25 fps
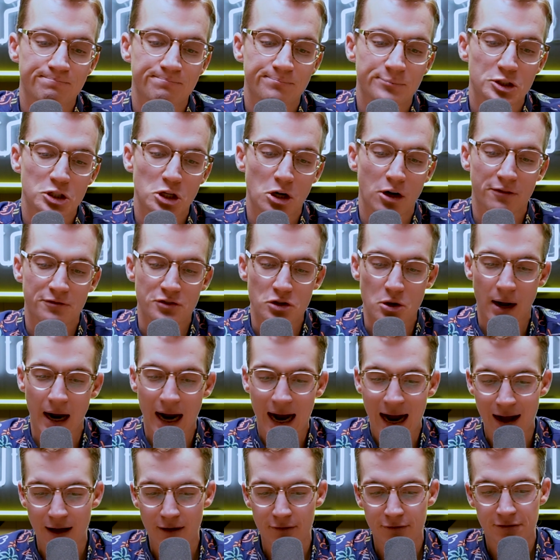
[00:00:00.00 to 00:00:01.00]
So if you
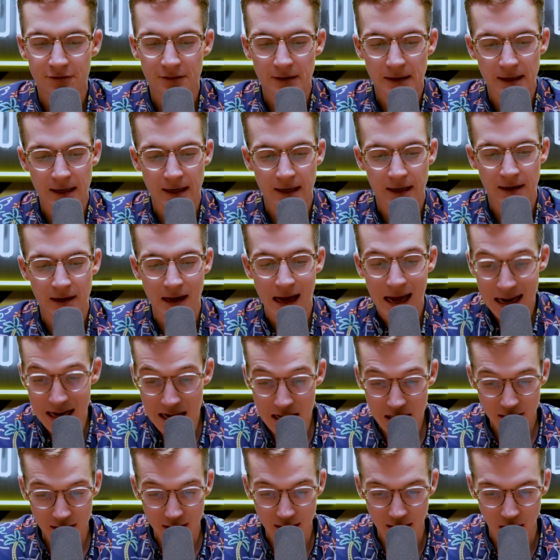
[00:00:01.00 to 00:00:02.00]
have
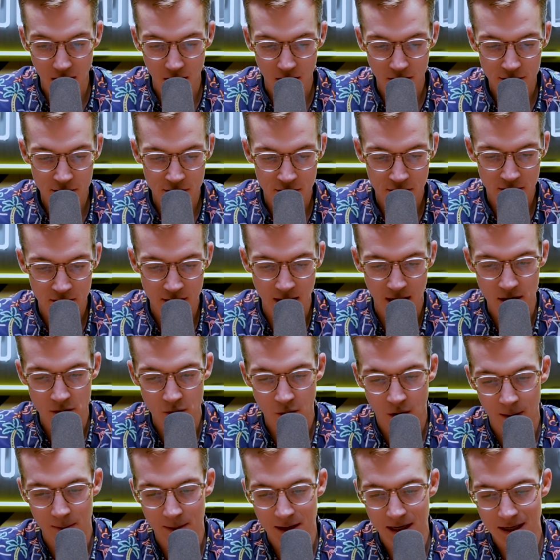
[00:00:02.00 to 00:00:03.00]
anything else that
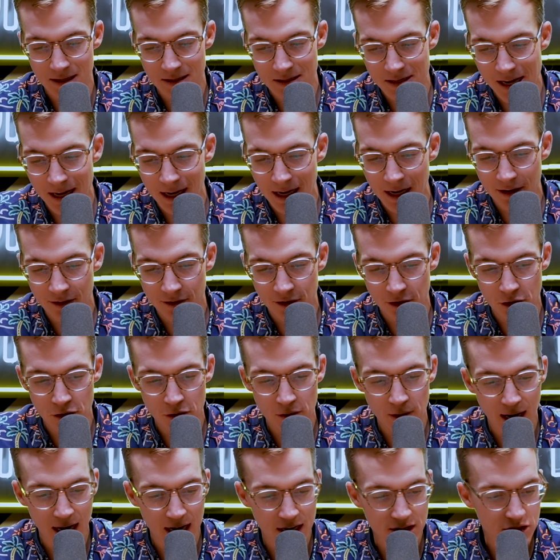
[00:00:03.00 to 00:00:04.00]
you want me to dig
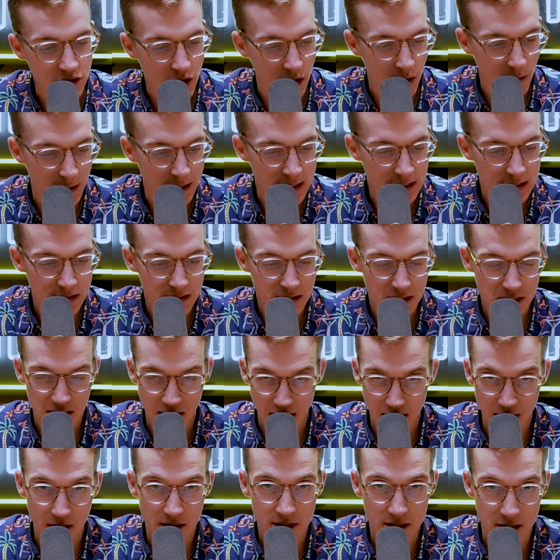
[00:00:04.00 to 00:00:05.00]
into, as always,
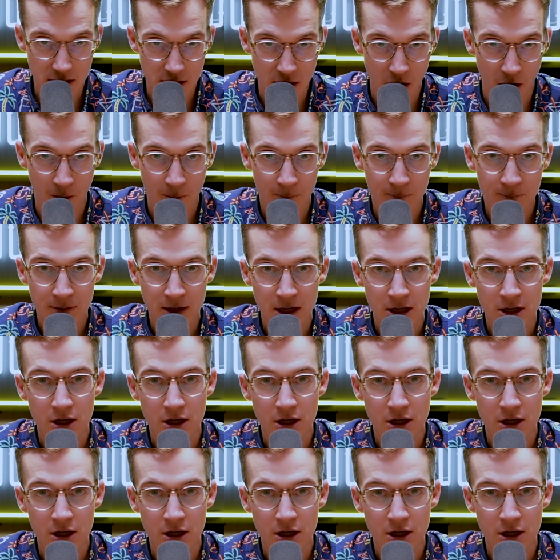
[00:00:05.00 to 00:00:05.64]
send us a note,